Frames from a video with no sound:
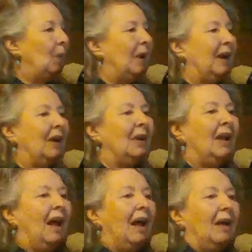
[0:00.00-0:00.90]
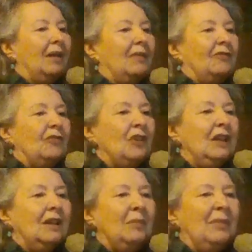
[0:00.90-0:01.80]
Where
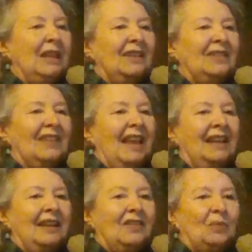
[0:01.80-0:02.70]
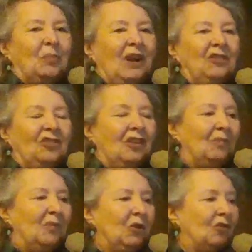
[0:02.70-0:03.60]
freedom is an expression
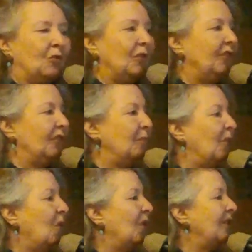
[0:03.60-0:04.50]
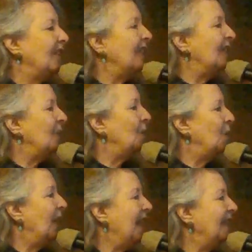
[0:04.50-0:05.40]
of mutual support in a
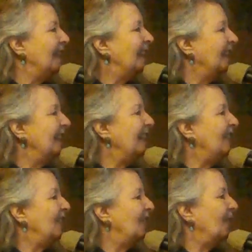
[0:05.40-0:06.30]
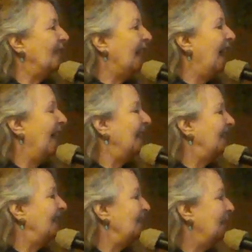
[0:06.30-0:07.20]
way that leads to the
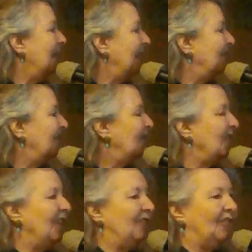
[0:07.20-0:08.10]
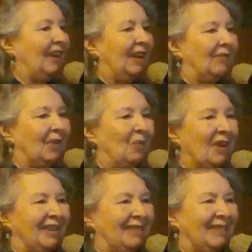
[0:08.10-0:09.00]
highest and best for each and every
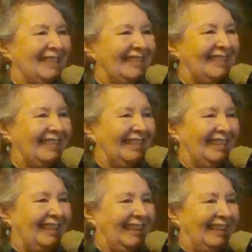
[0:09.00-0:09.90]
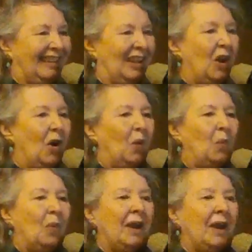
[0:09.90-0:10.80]
one of us.
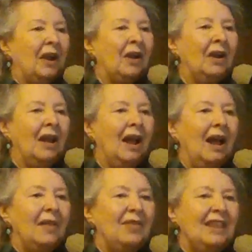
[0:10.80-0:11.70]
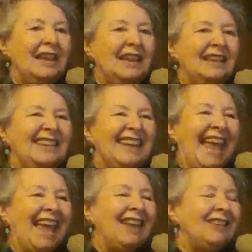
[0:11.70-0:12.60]
Where the
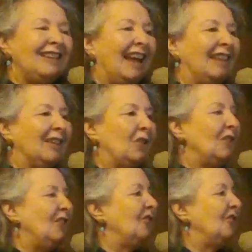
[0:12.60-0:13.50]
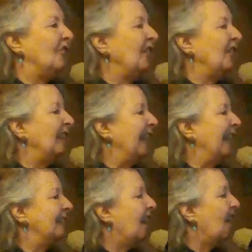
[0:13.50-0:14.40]
land and the creatures on the
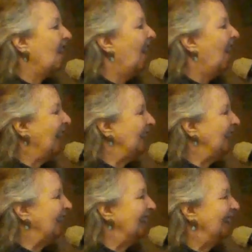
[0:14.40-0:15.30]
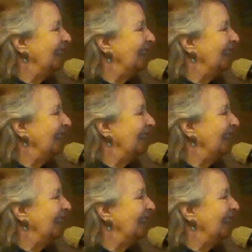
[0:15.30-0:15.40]
land are honored,